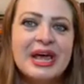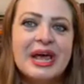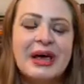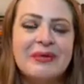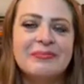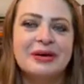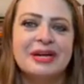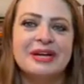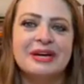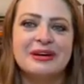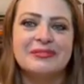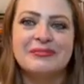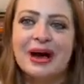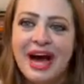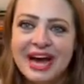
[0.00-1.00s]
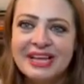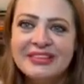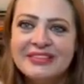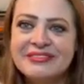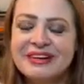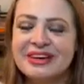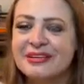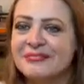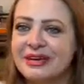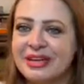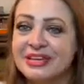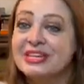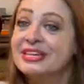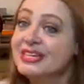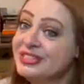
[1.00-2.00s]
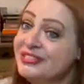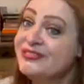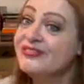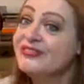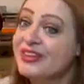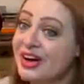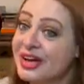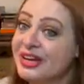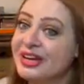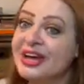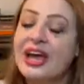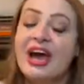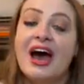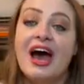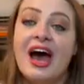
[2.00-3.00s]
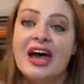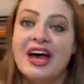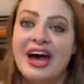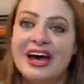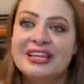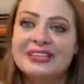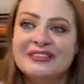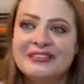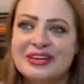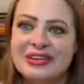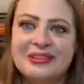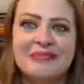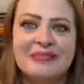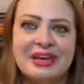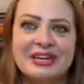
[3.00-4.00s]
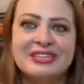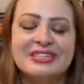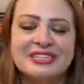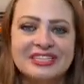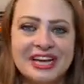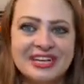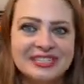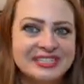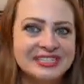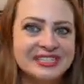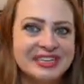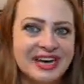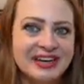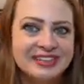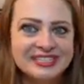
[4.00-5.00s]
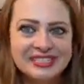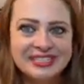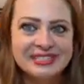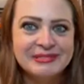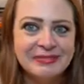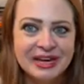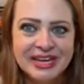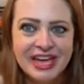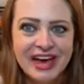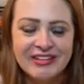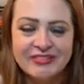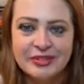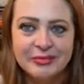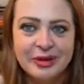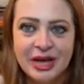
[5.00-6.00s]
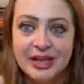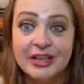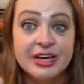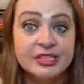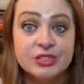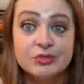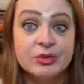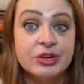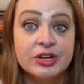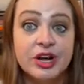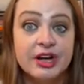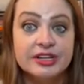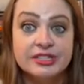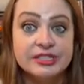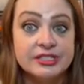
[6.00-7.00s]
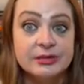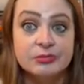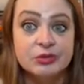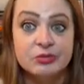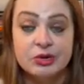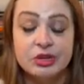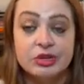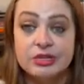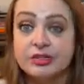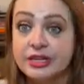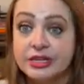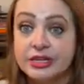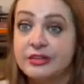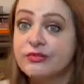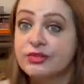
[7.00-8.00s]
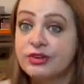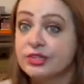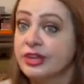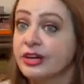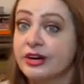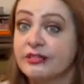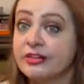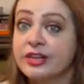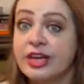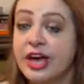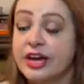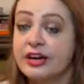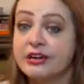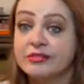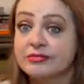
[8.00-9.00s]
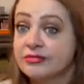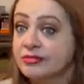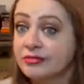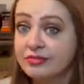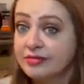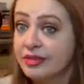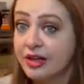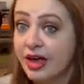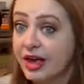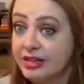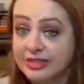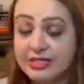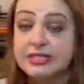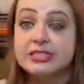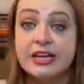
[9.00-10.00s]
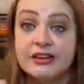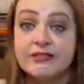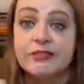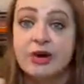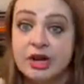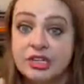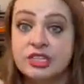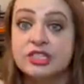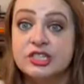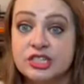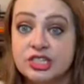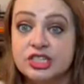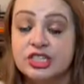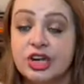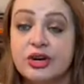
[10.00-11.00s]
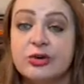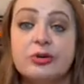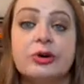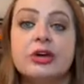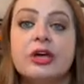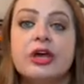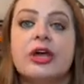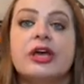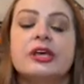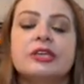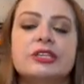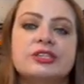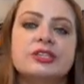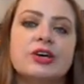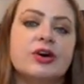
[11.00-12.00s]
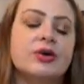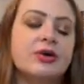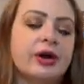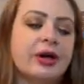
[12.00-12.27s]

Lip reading: but highly recommend. It is fun. I highly recommend Jackson Galaxy's My Cat from Hell. I swear to God, his tips work. Like, they've worked on every cat since I've watched his show. So,